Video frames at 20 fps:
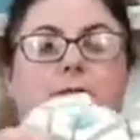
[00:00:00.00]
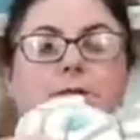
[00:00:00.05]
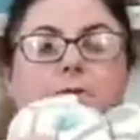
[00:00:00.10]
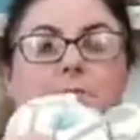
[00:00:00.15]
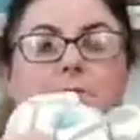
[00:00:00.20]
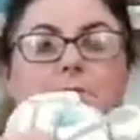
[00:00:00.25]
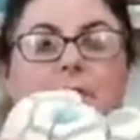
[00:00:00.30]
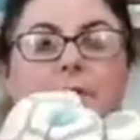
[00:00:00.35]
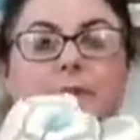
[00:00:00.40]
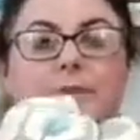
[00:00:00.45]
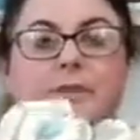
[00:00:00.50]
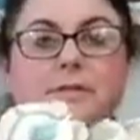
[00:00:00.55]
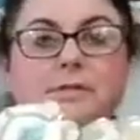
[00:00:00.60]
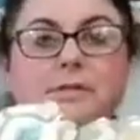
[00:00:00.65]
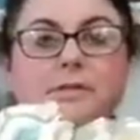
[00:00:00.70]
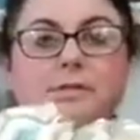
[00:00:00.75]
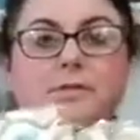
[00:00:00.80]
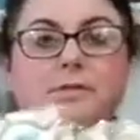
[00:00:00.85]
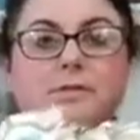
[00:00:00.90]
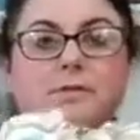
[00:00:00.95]
so we've got
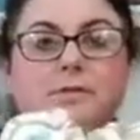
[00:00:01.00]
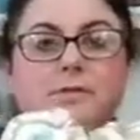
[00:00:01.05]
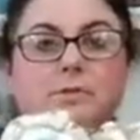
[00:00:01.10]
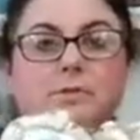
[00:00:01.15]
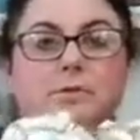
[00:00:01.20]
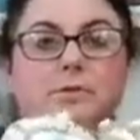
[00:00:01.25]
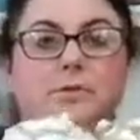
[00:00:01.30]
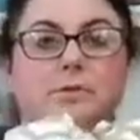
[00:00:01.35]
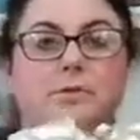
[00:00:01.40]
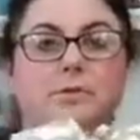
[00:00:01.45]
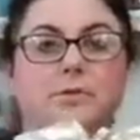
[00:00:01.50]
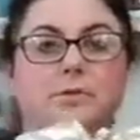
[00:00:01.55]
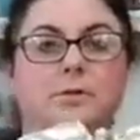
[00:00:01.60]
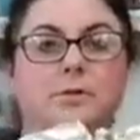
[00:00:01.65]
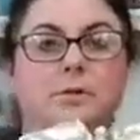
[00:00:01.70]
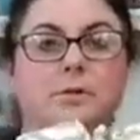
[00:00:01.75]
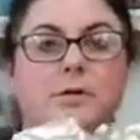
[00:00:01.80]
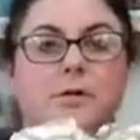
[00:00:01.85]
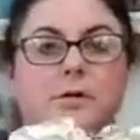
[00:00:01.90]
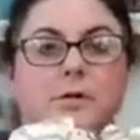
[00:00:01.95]
these 2
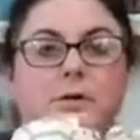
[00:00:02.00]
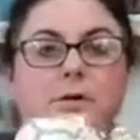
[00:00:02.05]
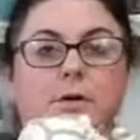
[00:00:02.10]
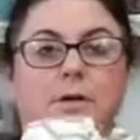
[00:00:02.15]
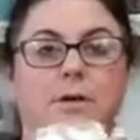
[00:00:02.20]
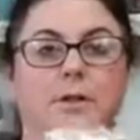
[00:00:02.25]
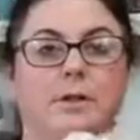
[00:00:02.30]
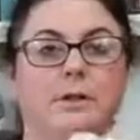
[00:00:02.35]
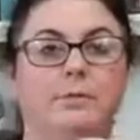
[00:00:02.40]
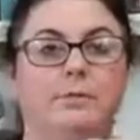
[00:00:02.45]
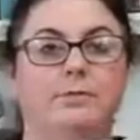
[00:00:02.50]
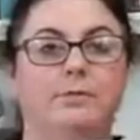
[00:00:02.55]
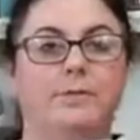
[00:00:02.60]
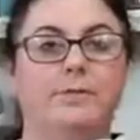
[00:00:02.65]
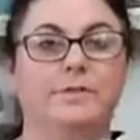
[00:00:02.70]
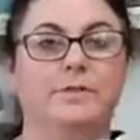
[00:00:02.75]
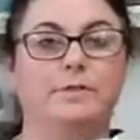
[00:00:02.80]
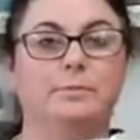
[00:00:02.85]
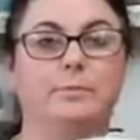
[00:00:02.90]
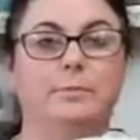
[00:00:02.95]
here, and then we've
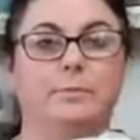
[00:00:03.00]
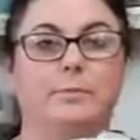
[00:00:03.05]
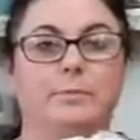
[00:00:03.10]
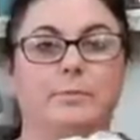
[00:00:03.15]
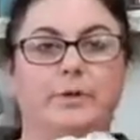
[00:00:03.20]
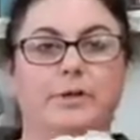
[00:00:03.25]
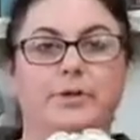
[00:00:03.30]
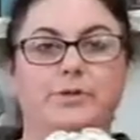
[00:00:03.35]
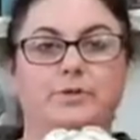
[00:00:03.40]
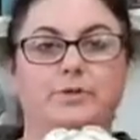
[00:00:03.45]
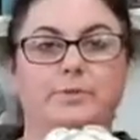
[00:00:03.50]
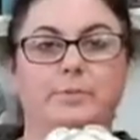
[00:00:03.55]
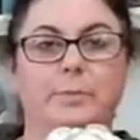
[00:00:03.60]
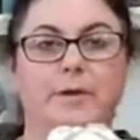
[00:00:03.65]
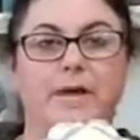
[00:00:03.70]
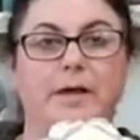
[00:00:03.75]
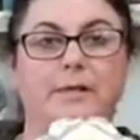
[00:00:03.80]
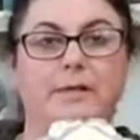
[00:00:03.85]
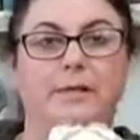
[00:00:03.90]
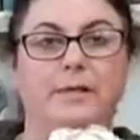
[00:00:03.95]
got this bigger
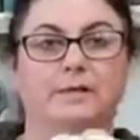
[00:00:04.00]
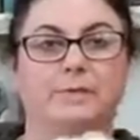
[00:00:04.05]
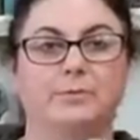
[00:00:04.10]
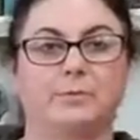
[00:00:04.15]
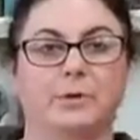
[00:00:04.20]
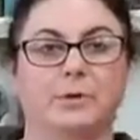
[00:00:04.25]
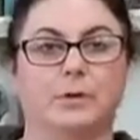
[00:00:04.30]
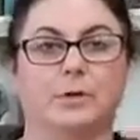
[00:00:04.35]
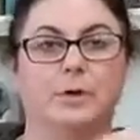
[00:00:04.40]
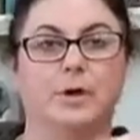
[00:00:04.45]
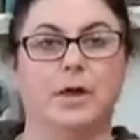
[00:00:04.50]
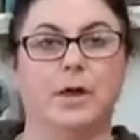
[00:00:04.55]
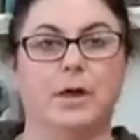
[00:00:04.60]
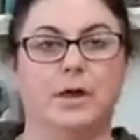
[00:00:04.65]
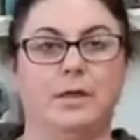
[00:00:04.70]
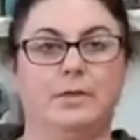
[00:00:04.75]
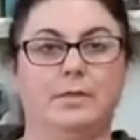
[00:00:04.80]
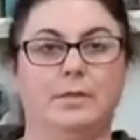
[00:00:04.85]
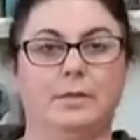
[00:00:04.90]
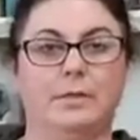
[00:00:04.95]
spot, and that's where
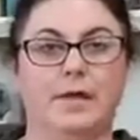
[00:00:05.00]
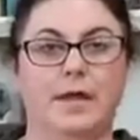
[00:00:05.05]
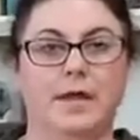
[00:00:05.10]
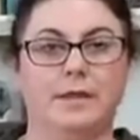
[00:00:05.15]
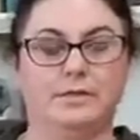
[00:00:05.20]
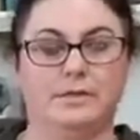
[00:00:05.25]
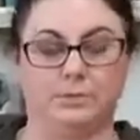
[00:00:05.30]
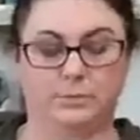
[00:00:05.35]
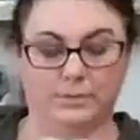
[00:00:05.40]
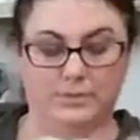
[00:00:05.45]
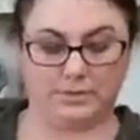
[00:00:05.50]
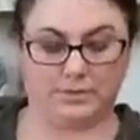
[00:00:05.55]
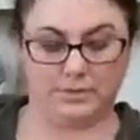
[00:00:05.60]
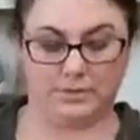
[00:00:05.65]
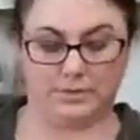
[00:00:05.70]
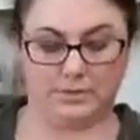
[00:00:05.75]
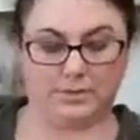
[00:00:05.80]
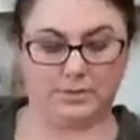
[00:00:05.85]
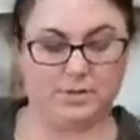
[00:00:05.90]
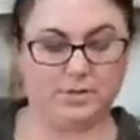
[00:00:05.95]
the last one's
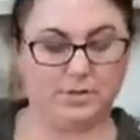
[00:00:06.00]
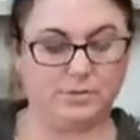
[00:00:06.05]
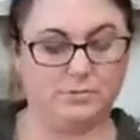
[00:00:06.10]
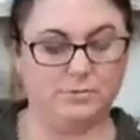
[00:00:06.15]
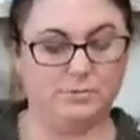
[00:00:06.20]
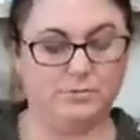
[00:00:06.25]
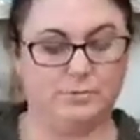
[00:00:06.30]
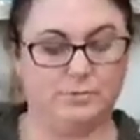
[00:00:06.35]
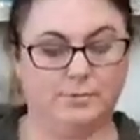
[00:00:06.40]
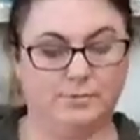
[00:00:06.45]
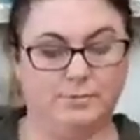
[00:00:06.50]
gonna go.